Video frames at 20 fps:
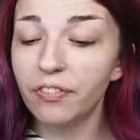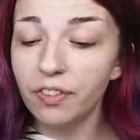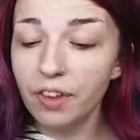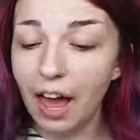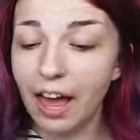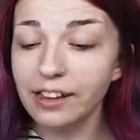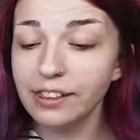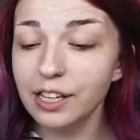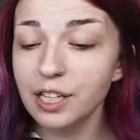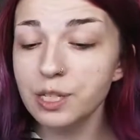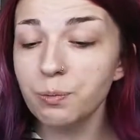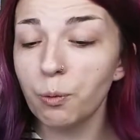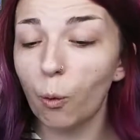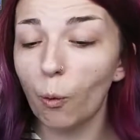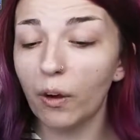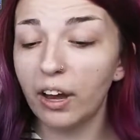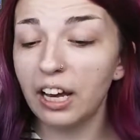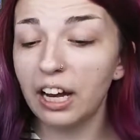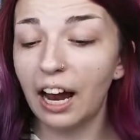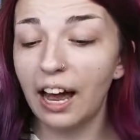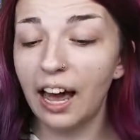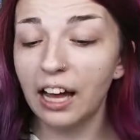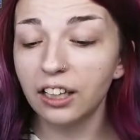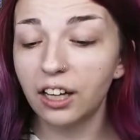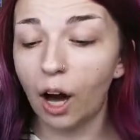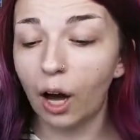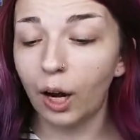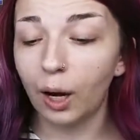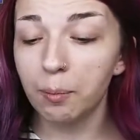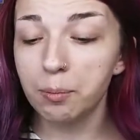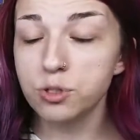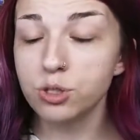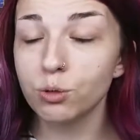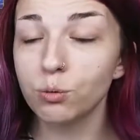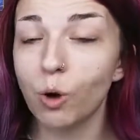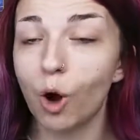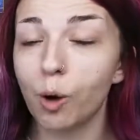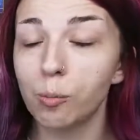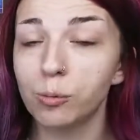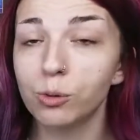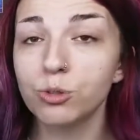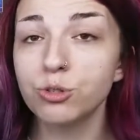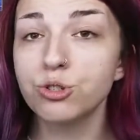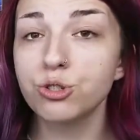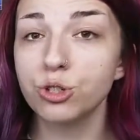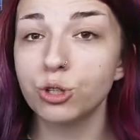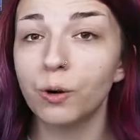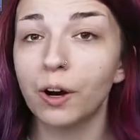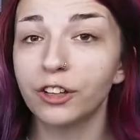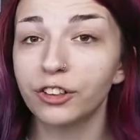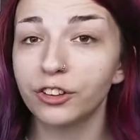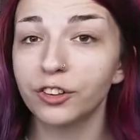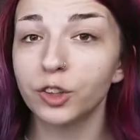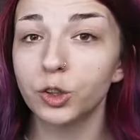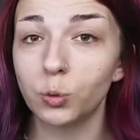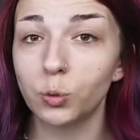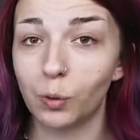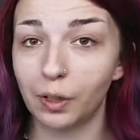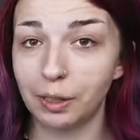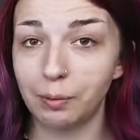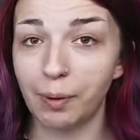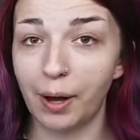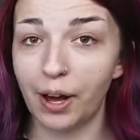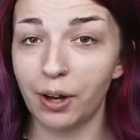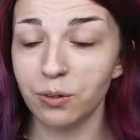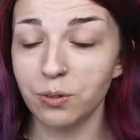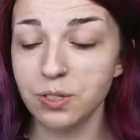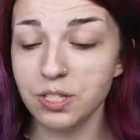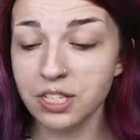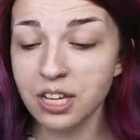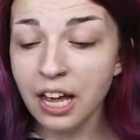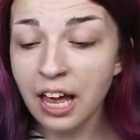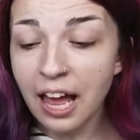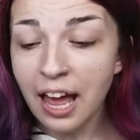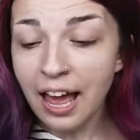At this point, I had got up to almost 220 pounds,